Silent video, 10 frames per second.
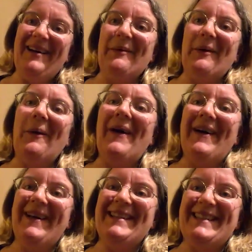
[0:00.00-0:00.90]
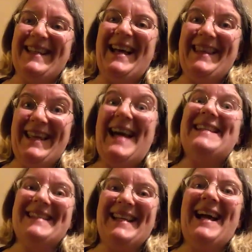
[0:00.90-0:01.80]
required the
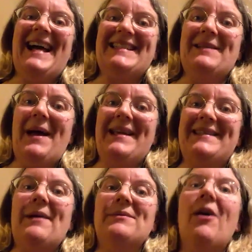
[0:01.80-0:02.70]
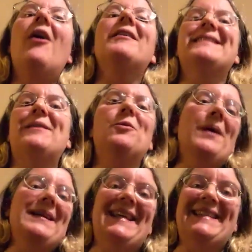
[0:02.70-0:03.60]
edits that I had to make. So as hard as it
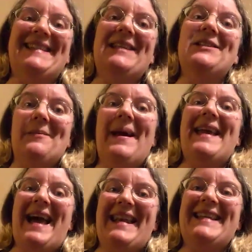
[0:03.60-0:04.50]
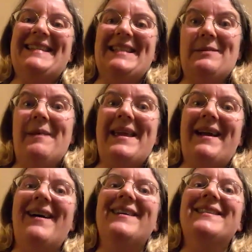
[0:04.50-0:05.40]
always is to make edits and to make
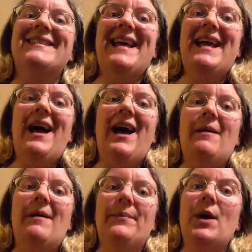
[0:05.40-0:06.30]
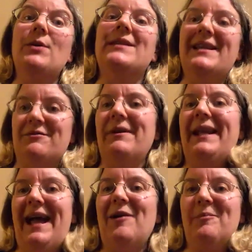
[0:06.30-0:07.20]
cuts, those things
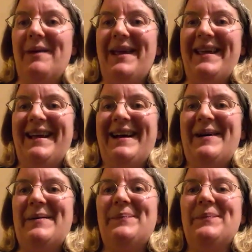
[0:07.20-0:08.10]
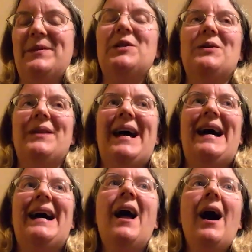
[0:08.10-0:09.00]
really helped me to do
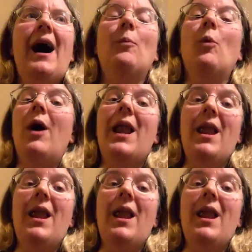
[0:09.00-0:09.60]
that. And what I